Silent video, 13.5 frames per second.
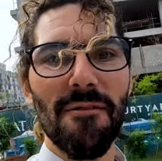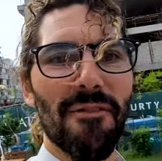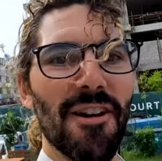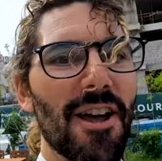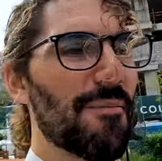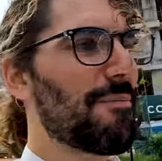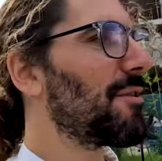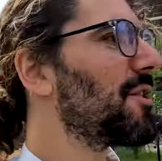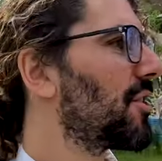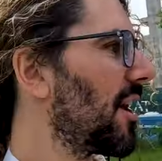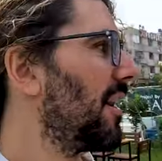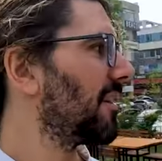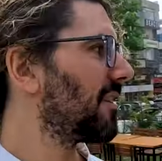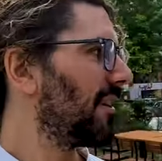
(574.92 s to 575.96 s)
my friend, I
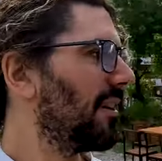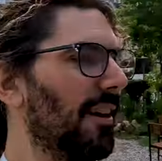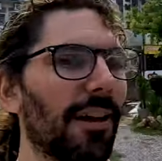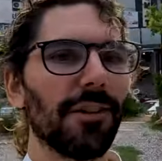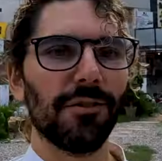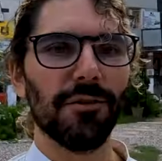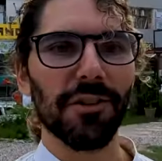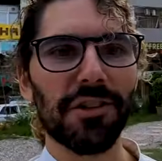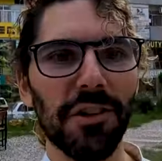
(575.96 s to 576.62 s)
appreciate it. Dude,